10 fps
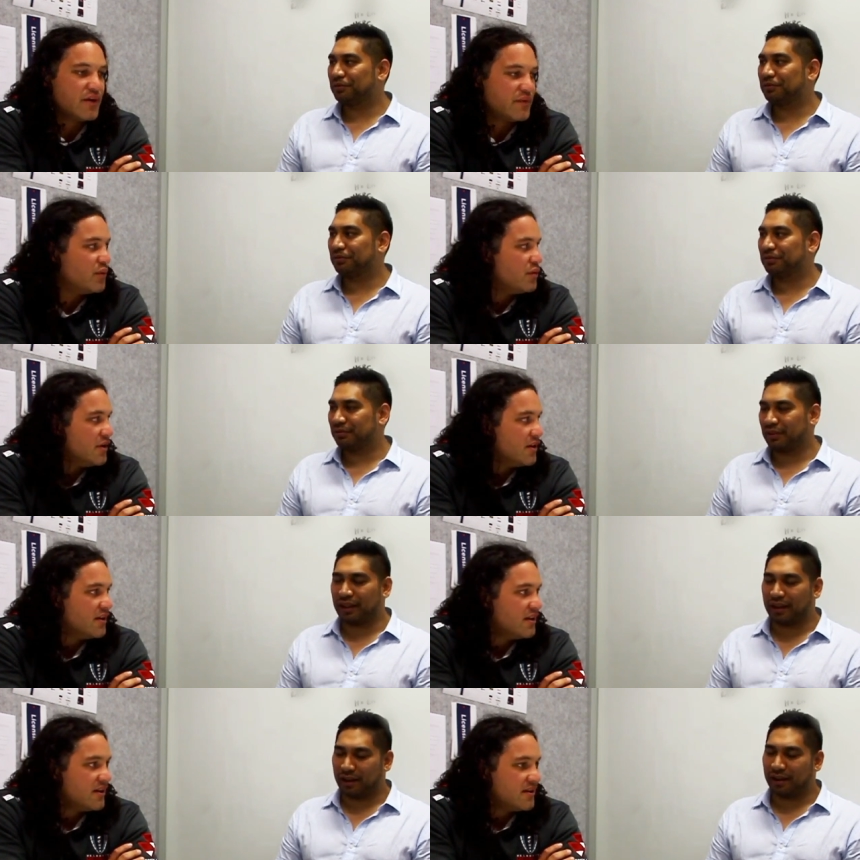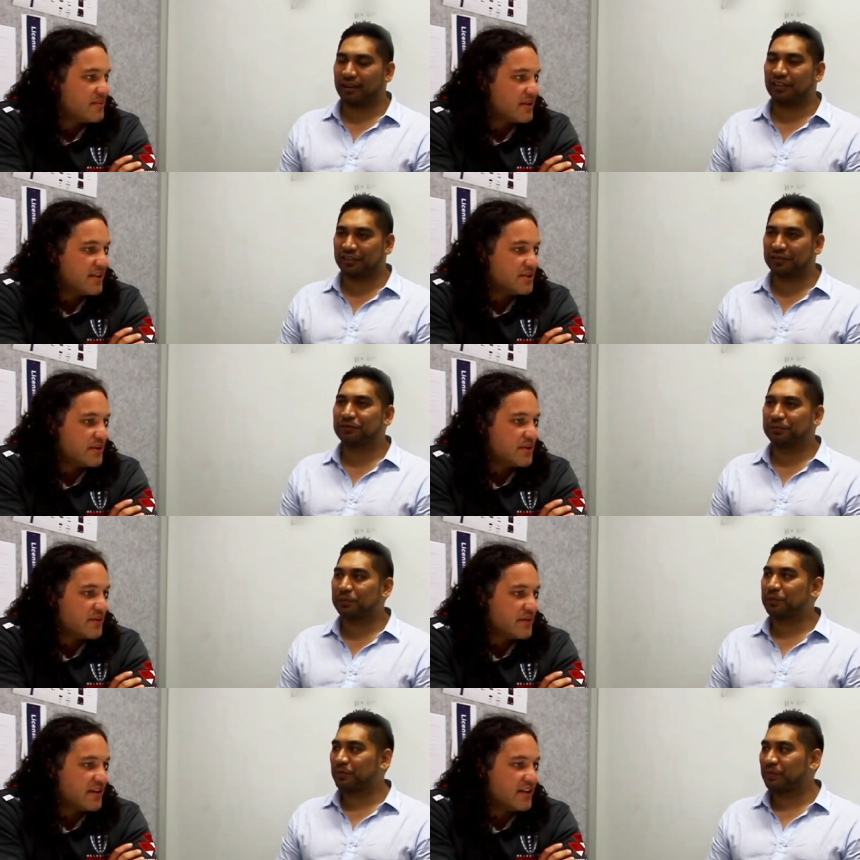Speaker 1: powerful yeah. players. We
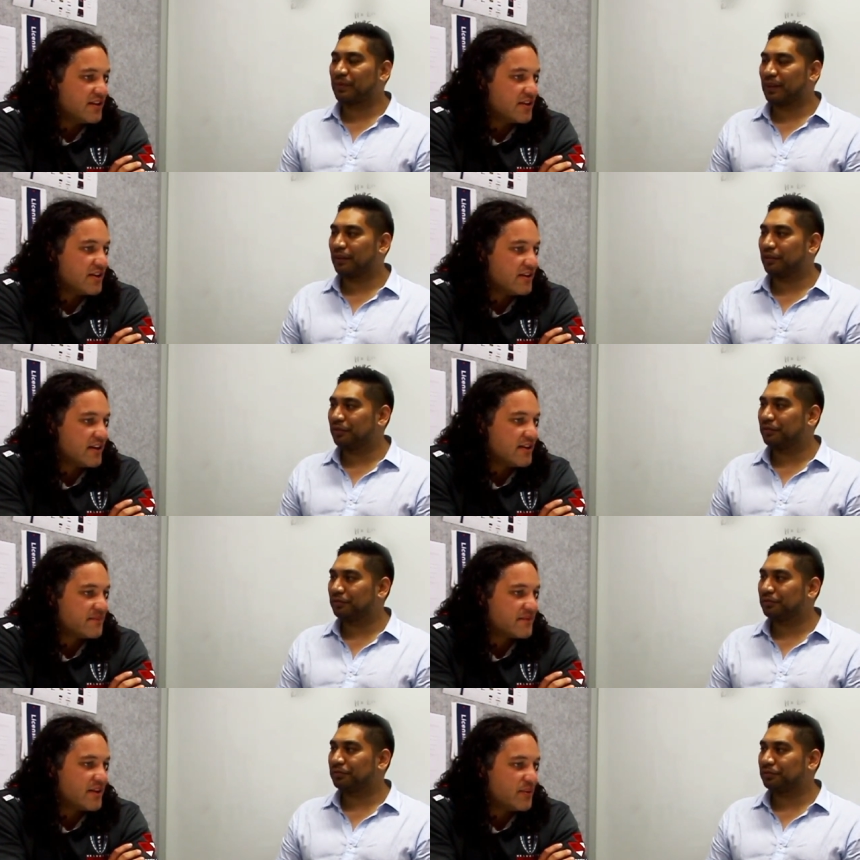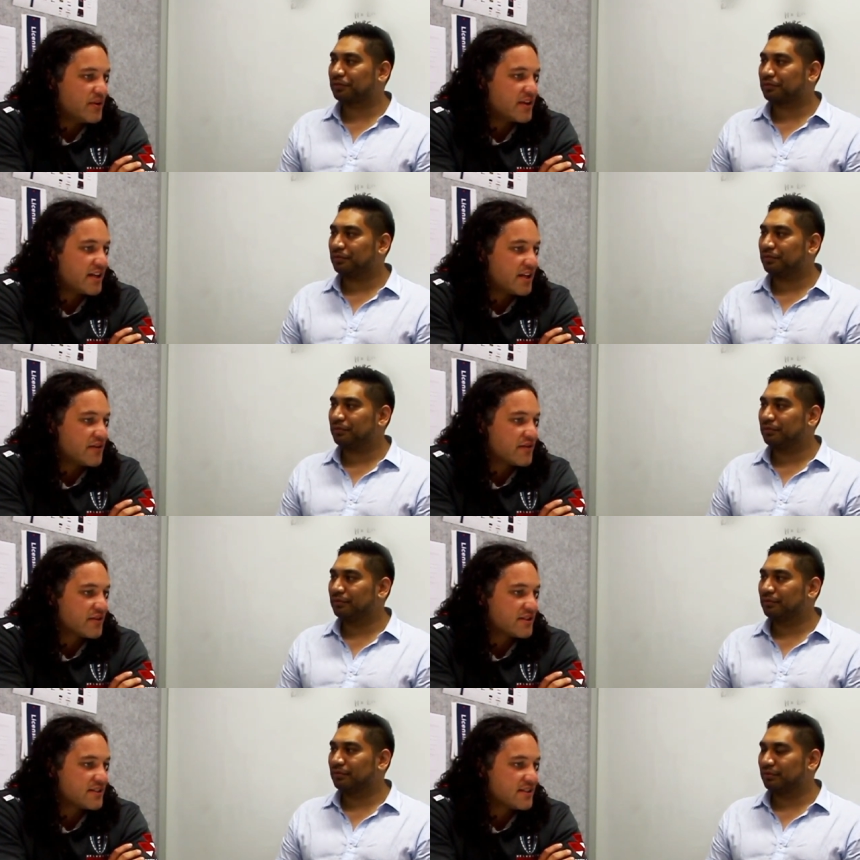got, we really got our uh, our work cut out
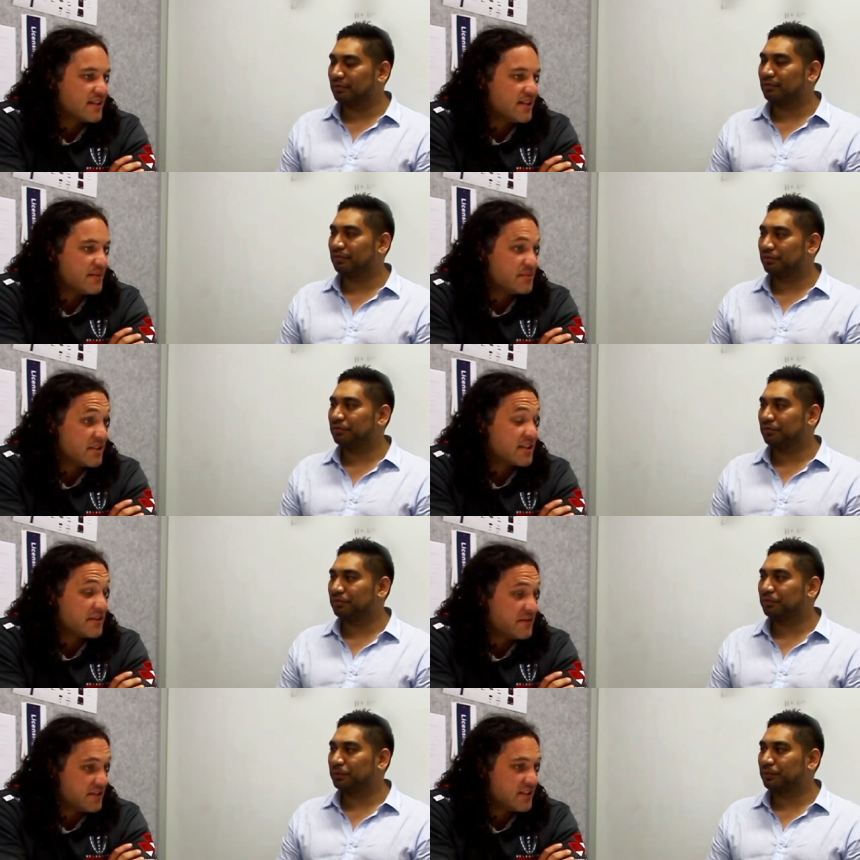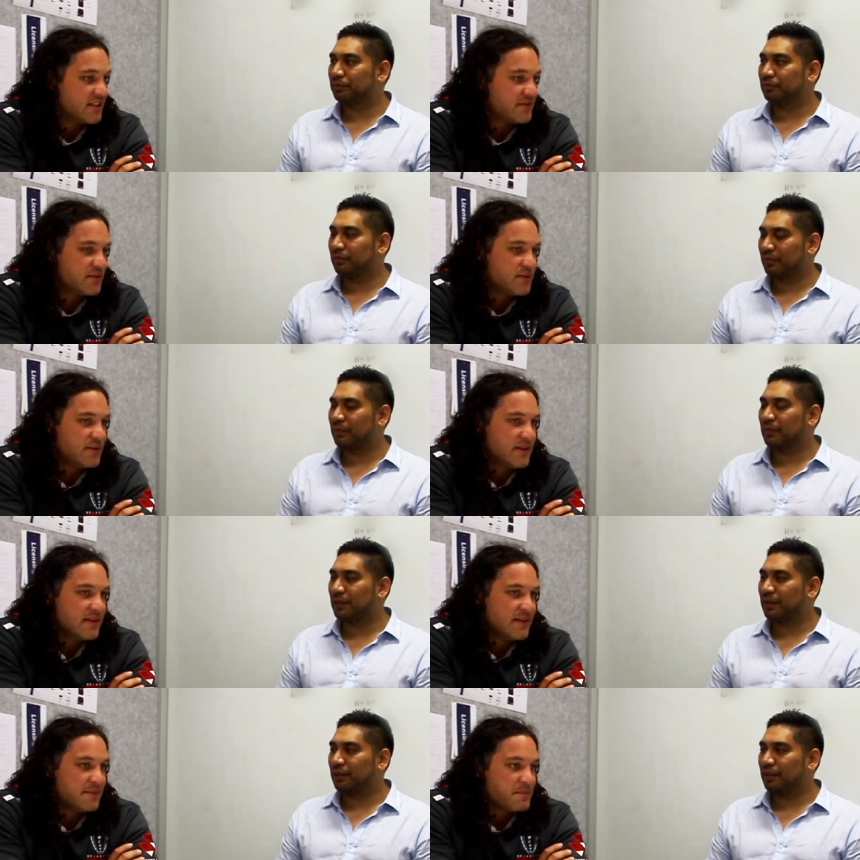for us, um, particularly physically. For
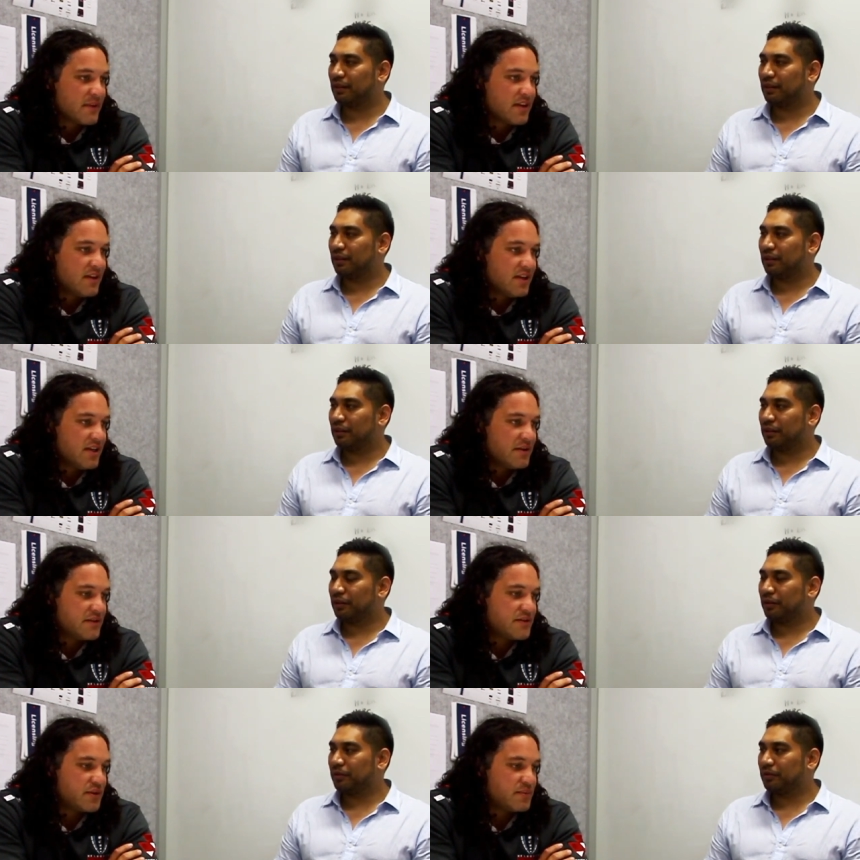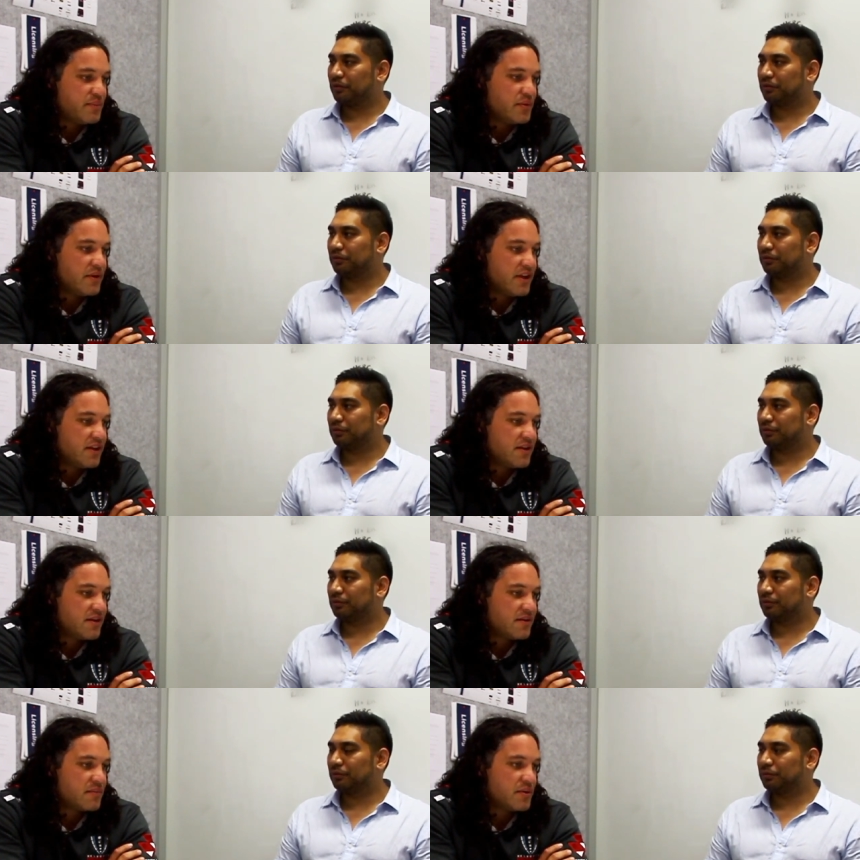uh, they sort of built
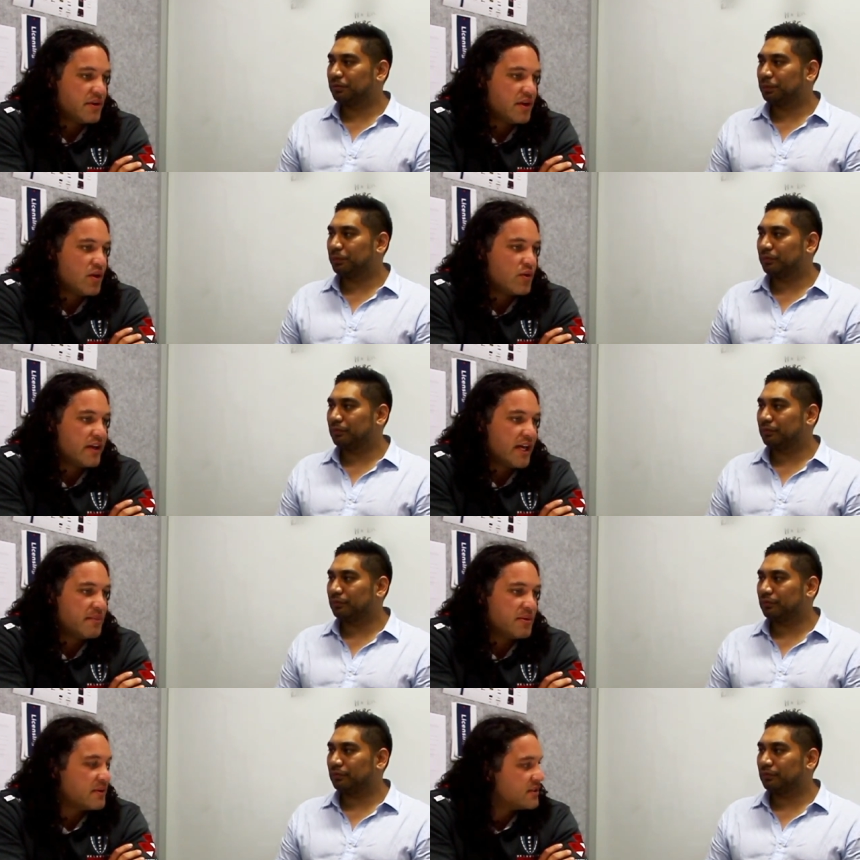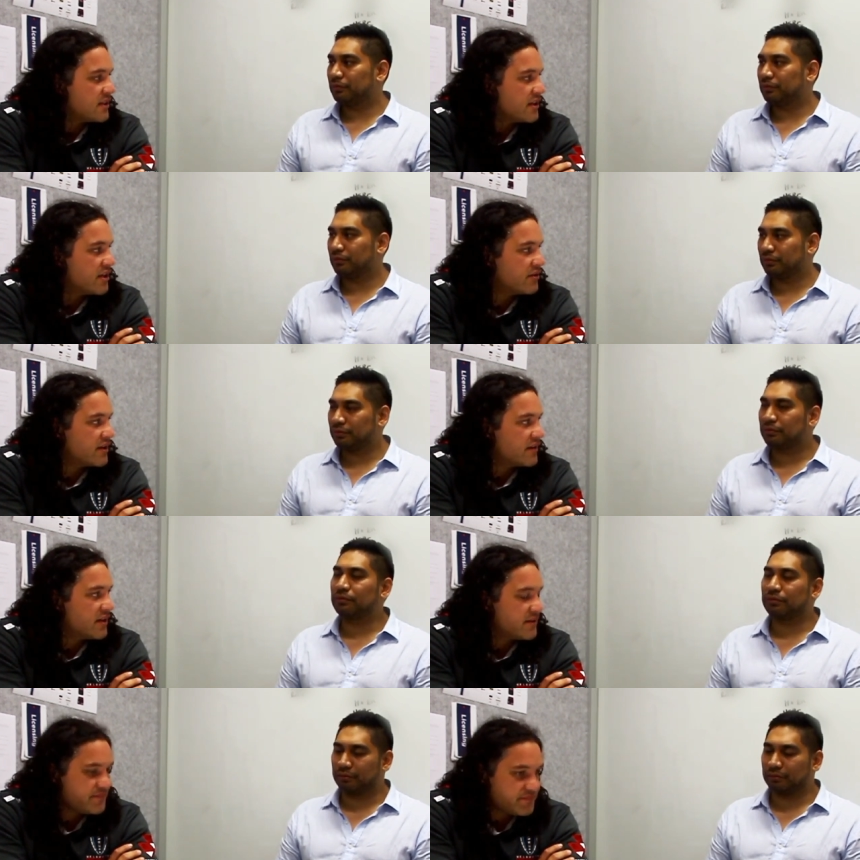their built their whole game and mentality
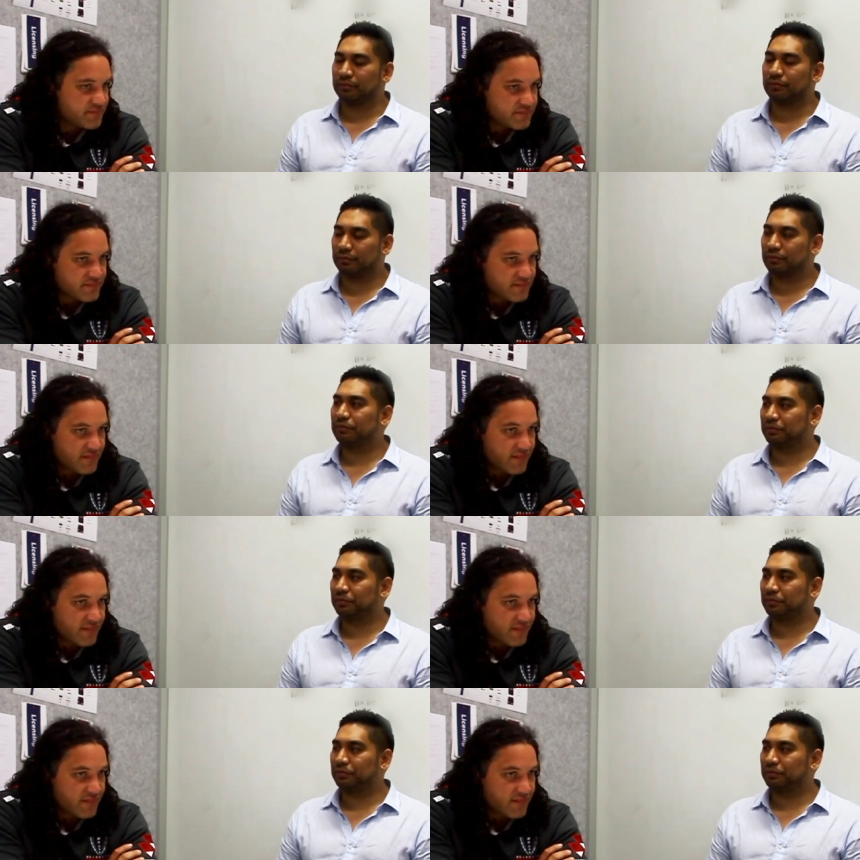around that. Mm.